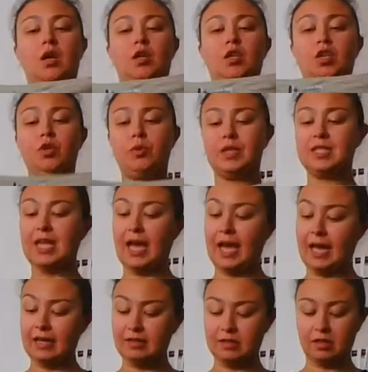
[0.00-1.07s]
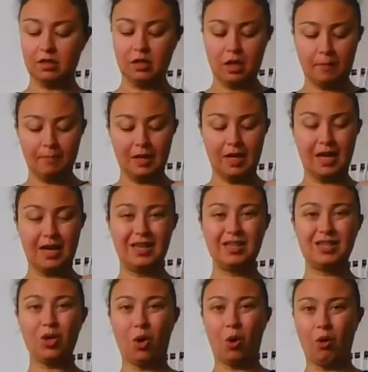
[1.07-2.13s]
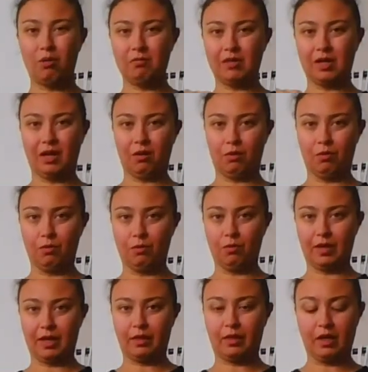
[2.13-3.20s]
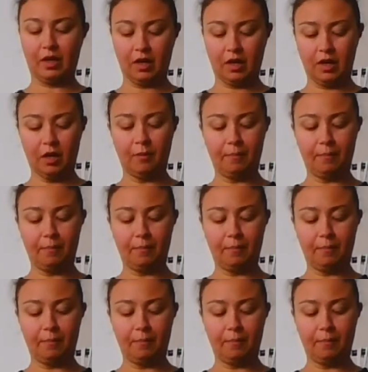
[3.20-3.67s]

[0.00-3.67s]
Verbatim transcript: New with tags, Columbia. It's like old, I think,